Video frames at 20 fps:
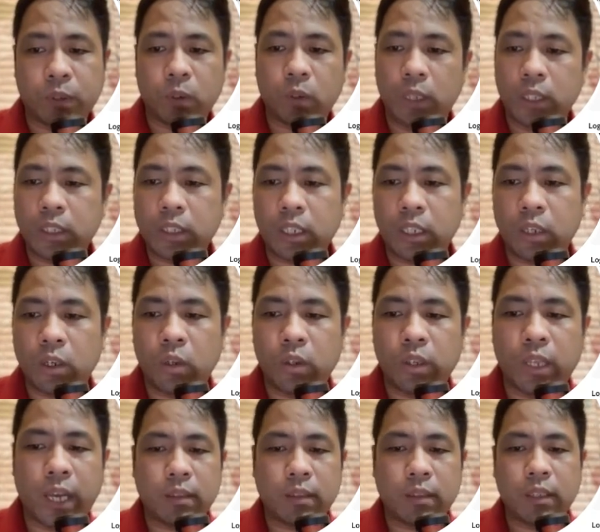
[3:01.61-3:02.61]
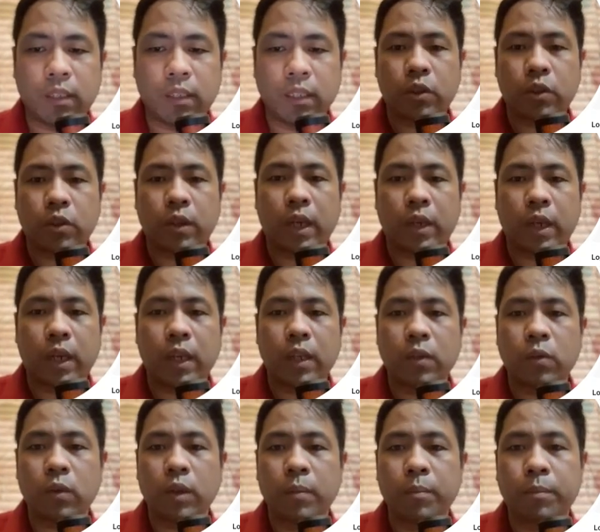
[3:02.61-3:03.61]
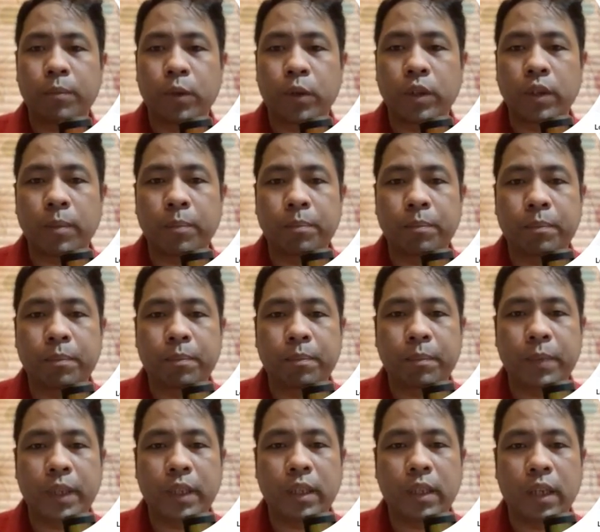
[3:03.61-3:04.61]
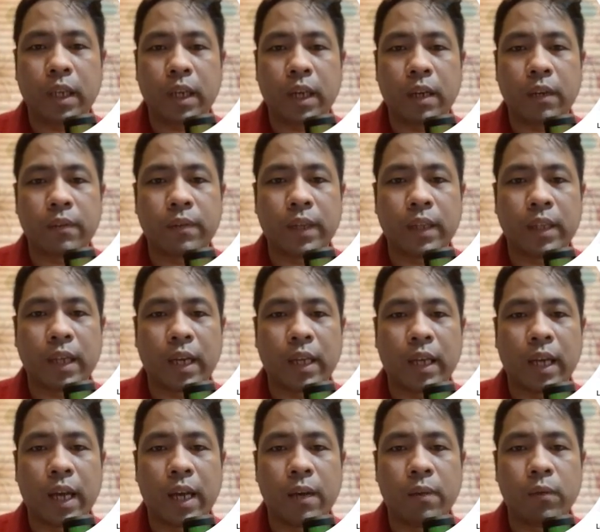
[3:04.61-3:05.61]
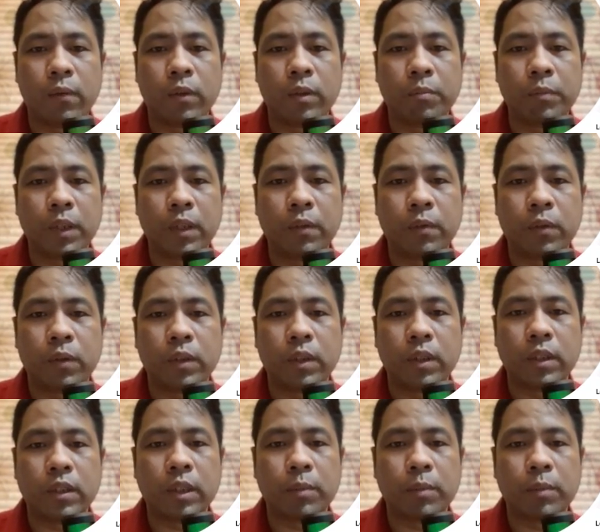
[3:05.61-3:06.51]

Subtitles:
So let's click on that. Let's try to import a PDF that I have with me for this